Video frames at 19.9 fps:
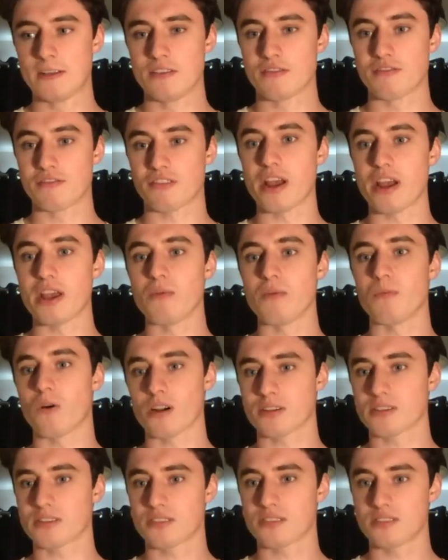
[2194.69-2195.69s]

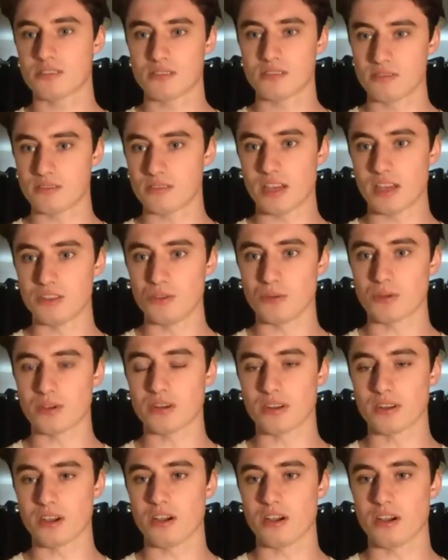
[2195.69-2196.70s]
frameworks that you
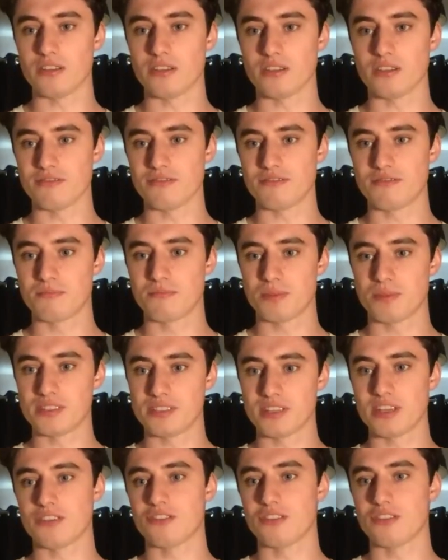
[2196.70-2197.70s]
can kind of
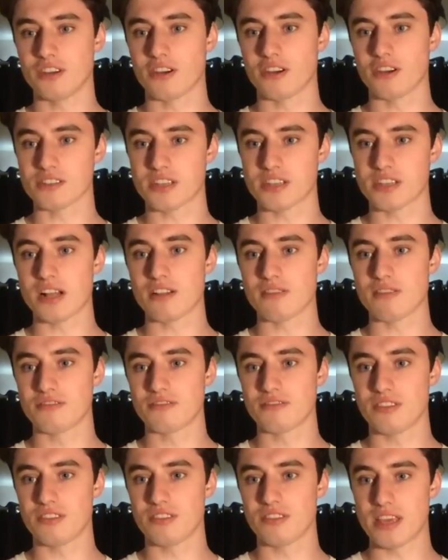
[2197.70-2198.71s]
position
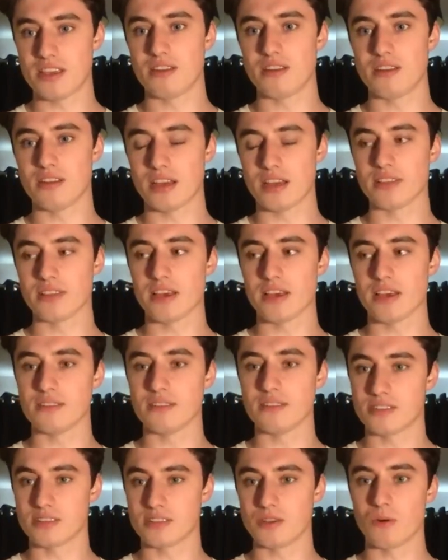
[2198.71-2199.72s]
yourself in and
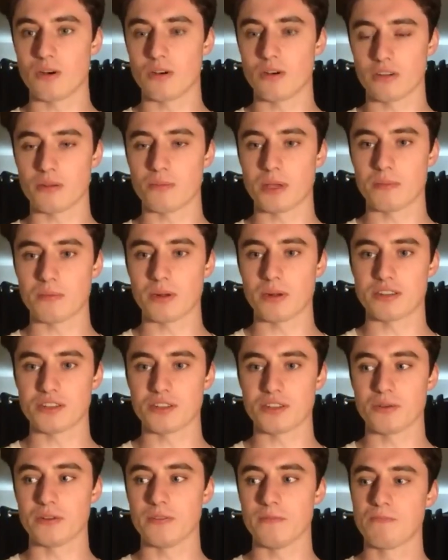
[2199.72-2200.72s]
then see what other people are
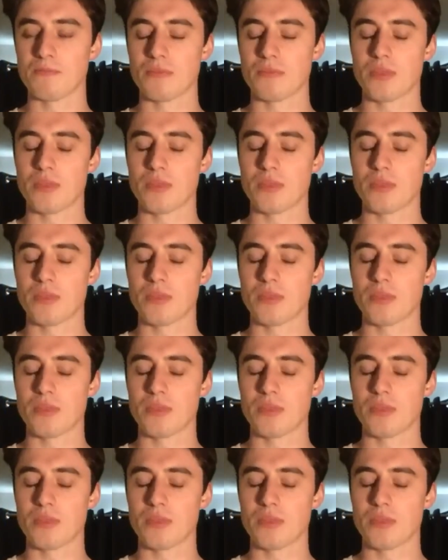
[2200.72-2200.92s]
doing.